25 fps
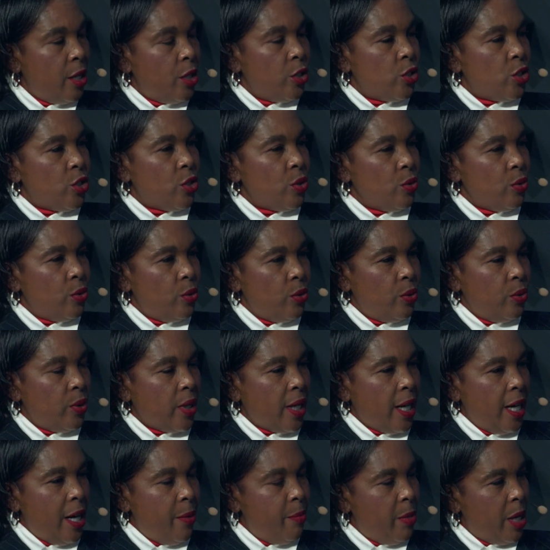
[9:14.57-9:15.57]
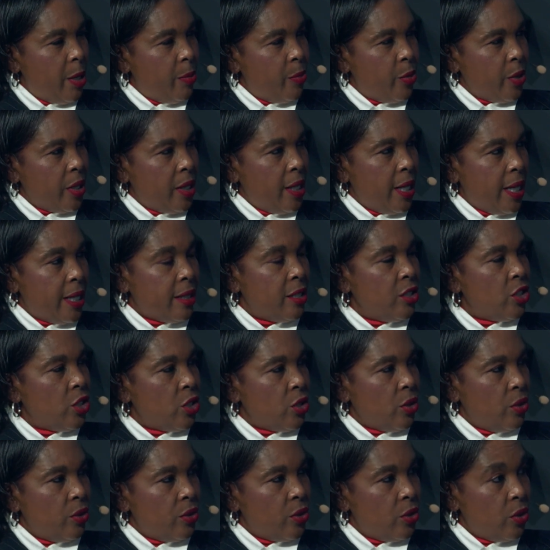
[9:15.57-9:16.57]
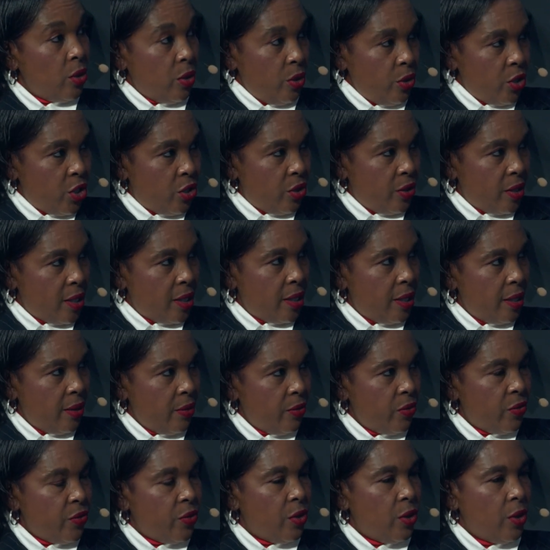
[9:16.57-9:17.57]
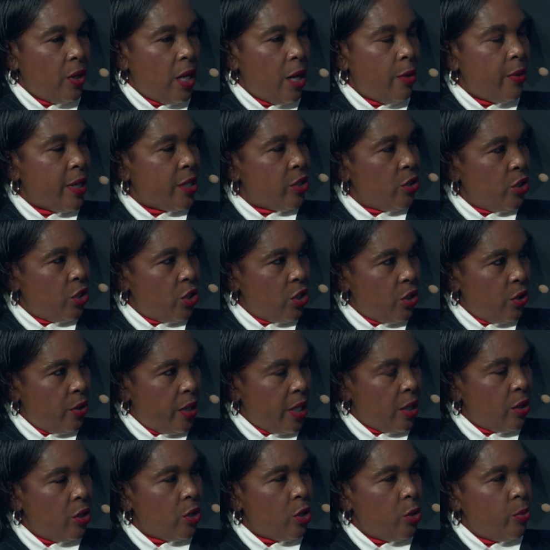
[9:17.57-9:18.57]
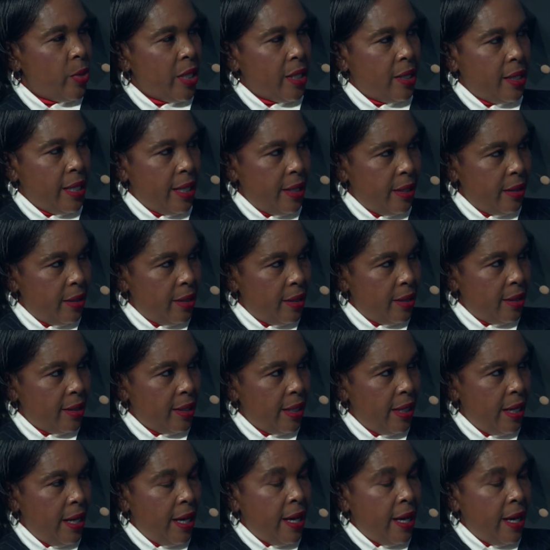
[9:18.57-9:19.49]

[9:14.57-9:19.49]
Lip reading: to come up with digital solutions for our socio-economic challenges.